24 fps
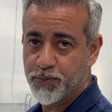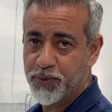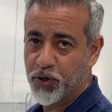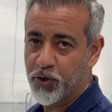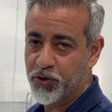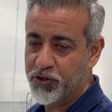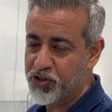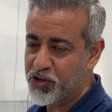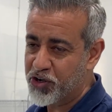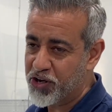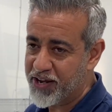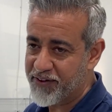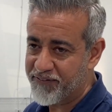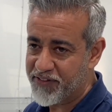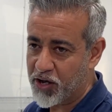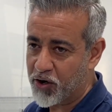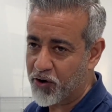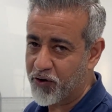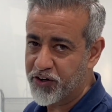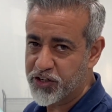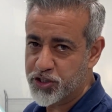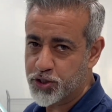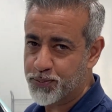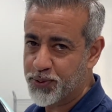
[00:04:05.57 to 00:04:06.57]
peel. You know you have that
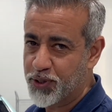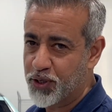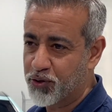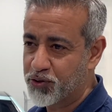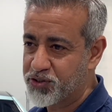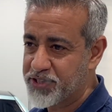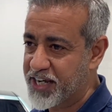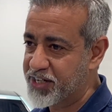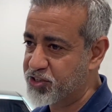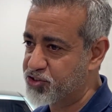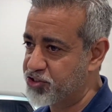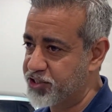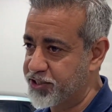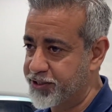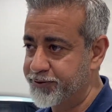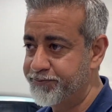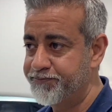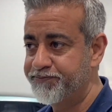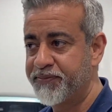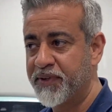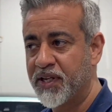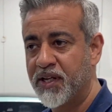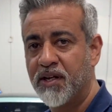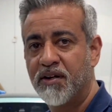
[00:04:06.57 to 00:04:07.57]
orange peel texture?
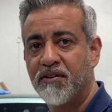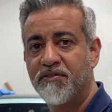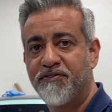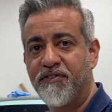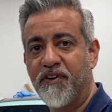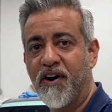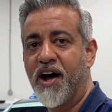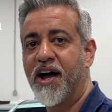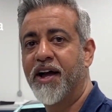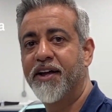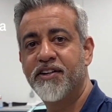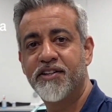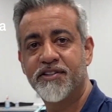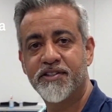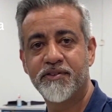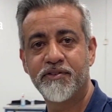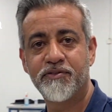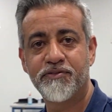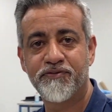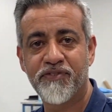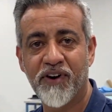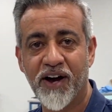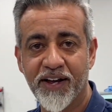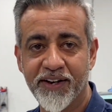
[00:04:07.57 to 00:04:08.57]
Find,
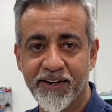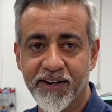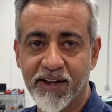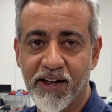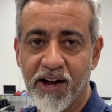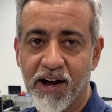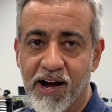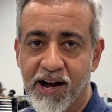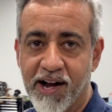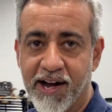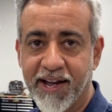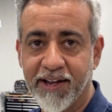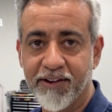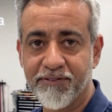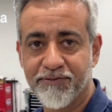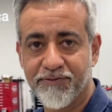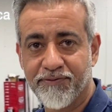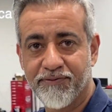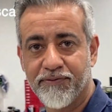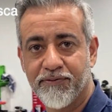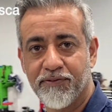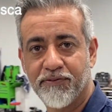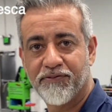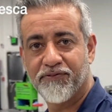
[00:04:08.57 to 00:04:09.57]
find a guy,
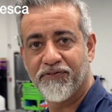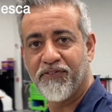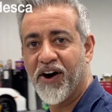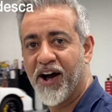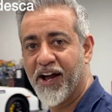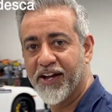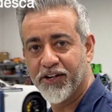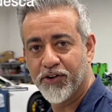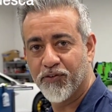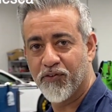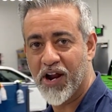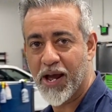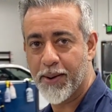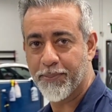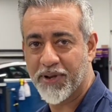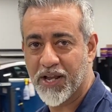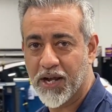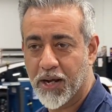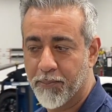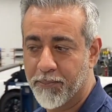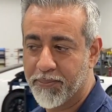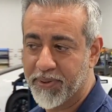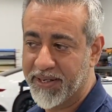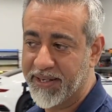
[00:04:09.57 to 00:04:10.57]
find a wrap
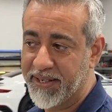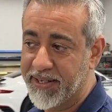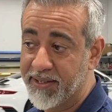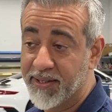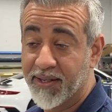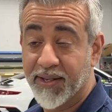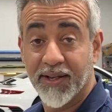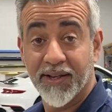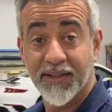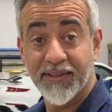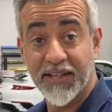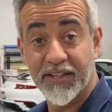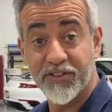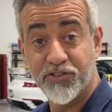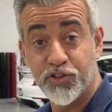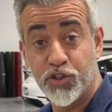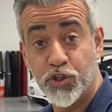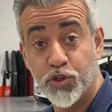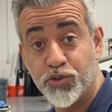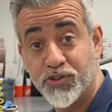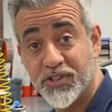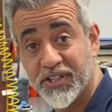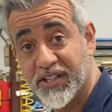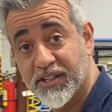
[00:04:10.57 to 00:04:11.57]
company that's
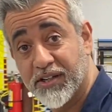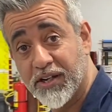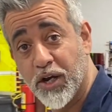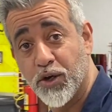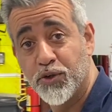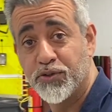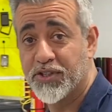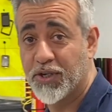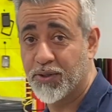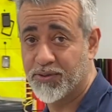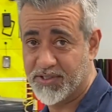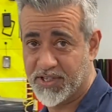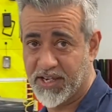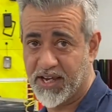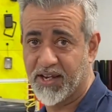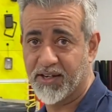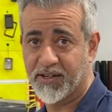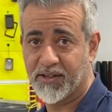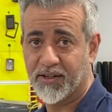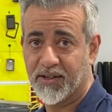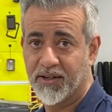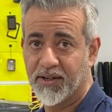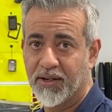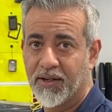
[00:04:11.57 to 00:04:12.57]
using Inozetek.
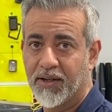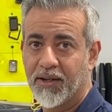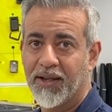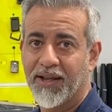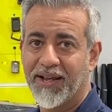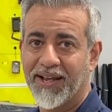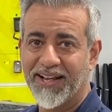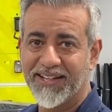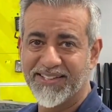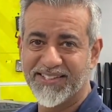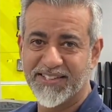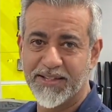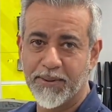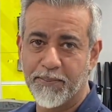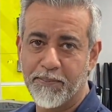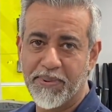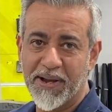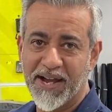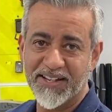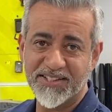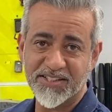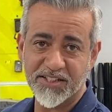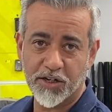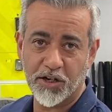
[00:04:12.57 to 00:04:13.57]
It's the
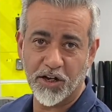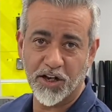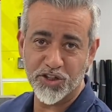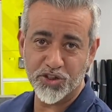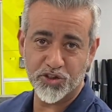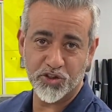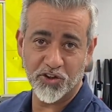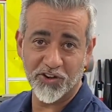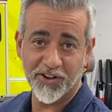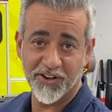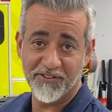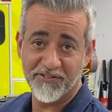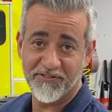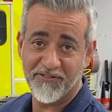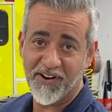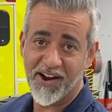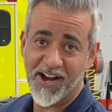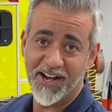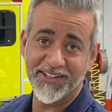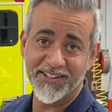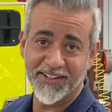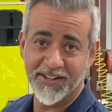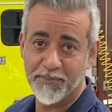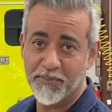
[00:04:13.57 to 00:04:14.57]
best gloss you're gonna
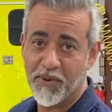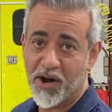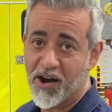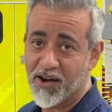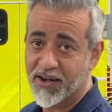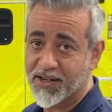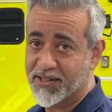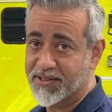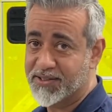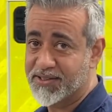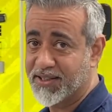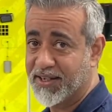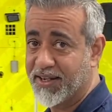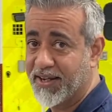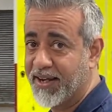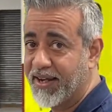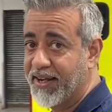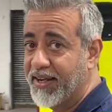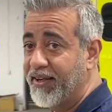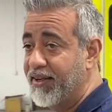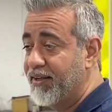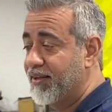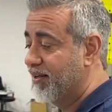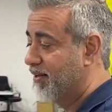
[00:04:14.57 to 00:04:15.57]
find in the market
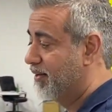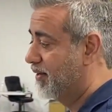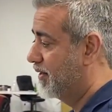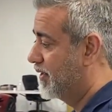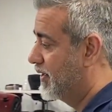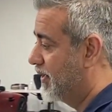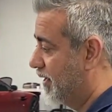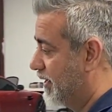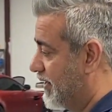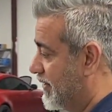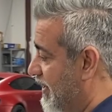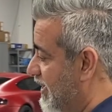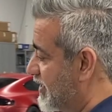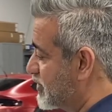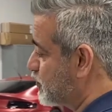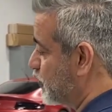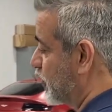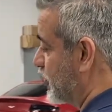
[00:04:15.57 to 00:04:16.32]
today, and that's